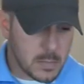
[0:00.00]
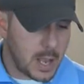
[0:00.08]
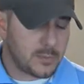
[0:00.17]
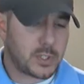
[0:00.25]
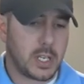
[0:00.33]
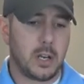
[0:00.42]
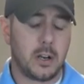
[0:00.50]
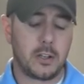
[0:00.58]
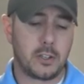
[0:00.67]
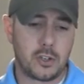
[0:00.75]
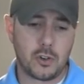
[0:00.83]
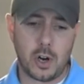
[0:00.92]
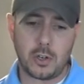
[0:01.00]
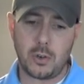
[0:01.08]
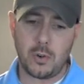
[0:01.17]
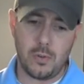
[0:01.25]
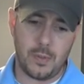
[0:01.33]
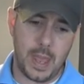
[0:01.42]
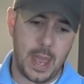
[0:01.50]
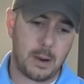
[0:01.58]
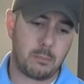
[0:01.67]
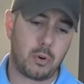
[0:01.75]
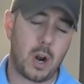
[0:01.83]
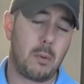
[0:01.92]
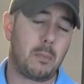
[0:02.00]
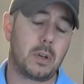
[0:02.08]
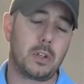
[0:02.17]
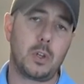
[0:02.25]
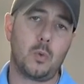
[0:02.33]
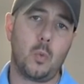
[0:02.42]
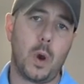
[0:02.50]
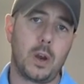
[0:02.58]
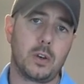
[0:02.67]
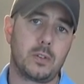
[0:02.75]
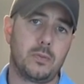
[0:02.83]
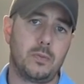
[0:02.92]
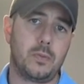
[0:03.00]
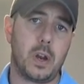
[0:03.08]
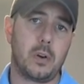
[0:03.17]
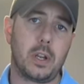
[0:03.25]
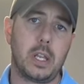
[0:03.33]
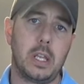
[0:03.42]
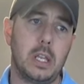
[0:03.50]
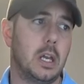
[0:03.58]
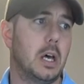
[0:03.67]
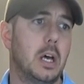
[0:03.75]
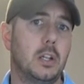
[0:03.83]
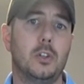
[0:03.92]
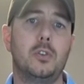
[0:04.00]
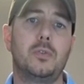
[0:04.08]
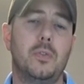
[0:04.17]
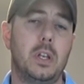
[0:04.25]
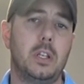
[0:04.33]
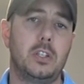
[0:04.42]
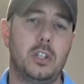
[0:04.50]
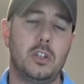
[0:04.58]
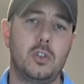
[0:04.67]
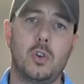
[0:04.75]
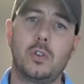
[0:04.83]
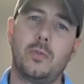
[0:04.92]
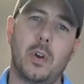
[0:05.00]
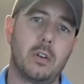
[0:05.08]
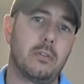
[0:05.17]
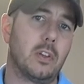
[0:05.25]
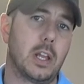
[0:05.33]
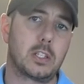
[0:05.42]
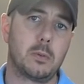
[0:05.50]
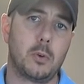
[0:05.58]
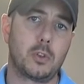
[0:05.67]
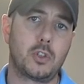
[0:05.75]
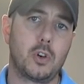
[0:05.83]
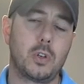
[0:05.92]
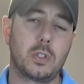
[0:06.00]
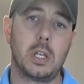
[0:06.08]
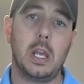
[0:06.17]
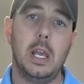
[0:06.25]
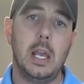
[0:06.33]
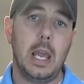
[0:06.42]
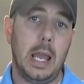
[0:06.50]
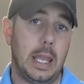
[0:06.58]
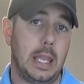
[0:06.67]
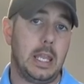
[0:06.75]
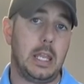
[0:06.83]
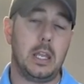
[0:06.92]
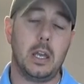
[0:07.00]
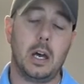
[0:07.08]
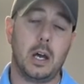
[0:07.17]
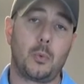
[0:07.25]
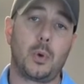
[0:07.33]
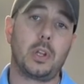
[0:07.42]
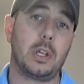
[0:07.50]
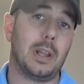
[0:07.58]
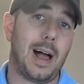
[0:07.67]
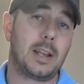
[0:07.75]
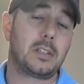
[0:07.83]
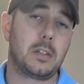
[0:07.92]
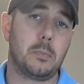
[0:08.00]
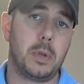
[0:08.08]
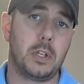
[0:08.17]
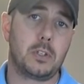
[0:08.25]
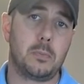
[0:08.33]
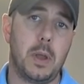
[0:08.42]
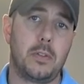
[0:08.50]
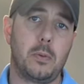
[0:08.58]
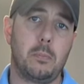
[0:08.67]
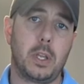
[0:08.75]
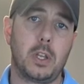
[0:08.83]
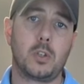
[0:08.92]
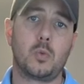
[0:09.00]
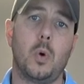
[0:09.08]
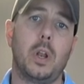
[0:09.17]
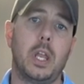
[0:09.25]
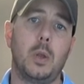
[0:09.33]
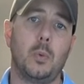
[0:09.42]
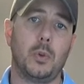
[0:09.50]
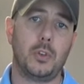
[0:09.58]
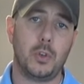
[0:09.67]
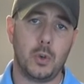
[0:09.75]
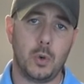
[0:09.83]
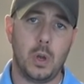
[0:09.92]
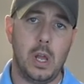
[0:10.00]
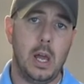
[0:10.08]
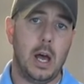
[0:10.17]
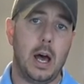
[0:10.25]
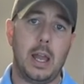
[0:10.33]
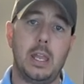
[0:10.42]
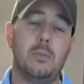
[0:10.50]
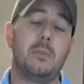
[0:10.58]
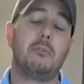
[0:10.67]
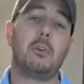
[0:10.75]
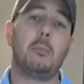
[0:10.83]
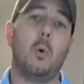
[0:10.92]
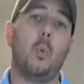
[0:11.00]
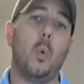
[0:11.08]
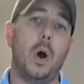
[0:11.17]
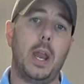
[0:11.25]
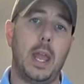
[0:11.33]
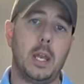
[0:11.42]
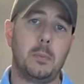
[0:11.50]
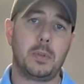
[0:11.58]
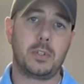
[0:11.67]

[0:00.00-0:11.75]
I've seen an instructor that primarily wears very uh, loose-fitting t-shirts, very flexible shirts, he uh, really likes the pinch method because what he will do, uh, even from a one-handed